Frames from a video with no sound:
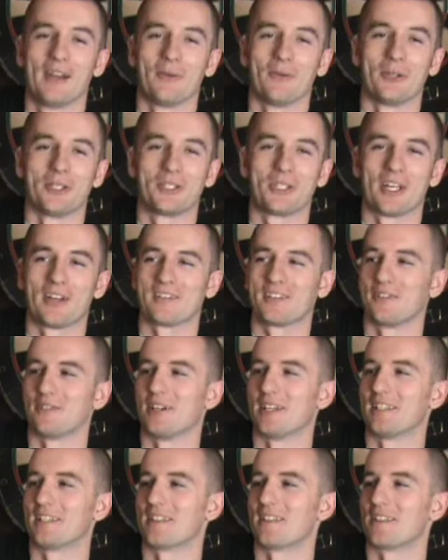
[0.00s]
which you have to
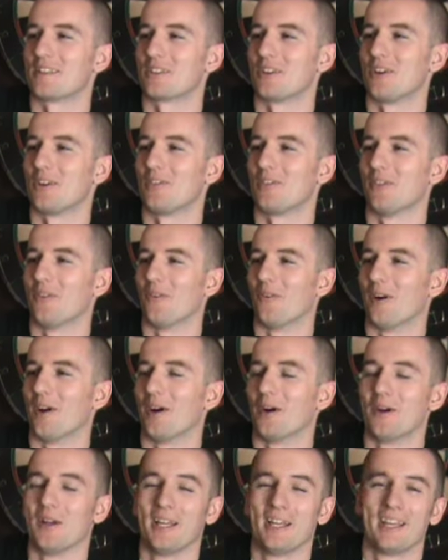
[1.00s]
wait to dissolve for a
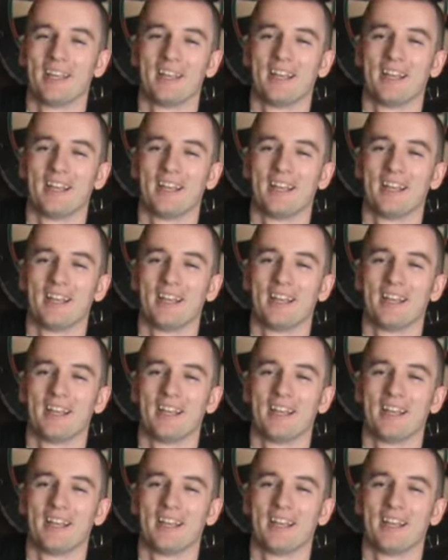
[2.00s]
while.